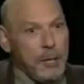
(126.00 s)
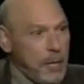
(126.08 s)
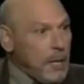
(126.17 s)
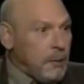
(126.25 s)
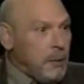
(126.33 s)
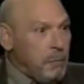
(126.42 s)

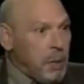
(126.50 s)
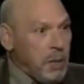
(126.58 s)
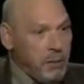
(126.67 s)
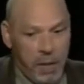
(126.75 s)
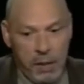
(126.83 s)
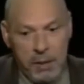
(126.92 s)
yes,
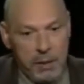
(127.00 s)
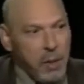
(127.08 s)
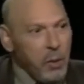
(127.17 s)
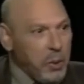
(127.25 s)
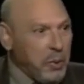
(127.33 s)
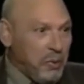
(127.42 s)
because I
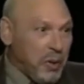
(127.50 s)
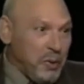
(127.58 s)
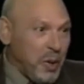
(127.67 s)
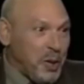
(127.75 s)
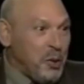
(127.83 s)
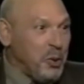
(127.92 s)
didn't know.
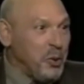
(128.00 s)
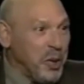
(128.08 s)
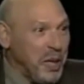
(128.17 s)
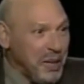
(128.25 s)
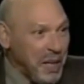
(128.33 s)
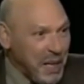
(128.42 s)
First, I couldn't
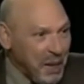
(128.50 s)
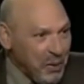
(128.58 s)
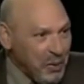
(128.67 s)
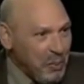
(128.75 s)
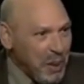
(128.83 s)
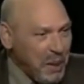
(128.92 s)
do anything else.